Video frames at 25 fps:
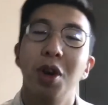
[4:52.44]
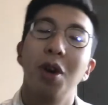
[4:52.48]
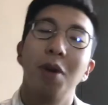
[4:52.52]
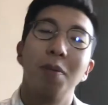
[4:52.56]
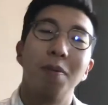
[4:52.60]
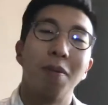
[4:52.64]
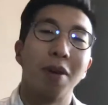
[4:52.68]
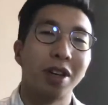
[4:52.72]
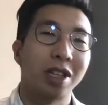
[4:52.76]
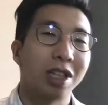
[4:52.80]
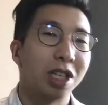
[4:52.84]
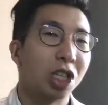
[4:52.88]

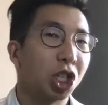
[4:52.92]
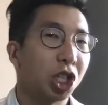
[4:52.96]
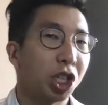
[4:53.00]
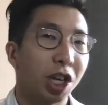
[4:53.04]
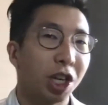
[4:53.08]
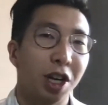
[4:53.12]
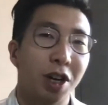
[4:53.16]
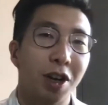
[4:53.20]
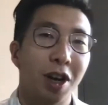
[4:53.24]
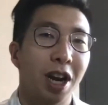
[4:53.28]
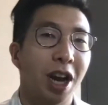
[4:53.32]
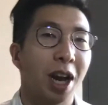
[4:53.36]
market
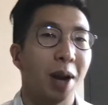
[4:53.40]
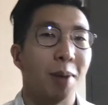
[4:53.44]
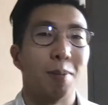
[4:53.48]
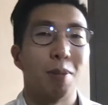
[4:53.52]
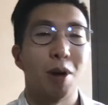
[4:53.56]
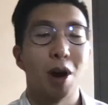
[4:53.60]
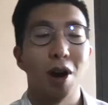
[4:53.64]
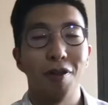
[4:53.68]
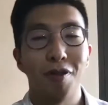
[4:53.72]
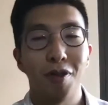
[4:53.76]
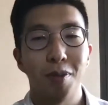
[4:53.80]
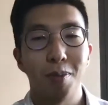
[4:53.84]
share, and
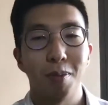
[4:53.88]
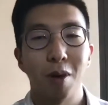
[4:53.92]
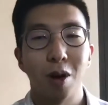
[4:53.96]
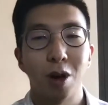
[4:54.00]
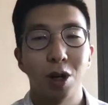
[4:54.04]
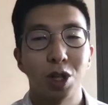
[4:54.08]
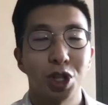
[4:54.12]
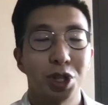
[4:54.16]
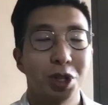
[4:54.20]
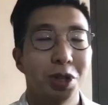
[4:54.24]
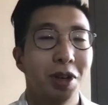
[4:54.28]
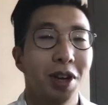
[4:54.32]
profit
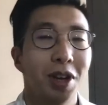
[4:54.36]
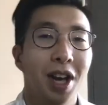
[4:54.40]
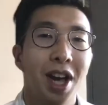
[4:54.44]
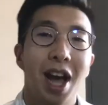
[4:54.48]
margin.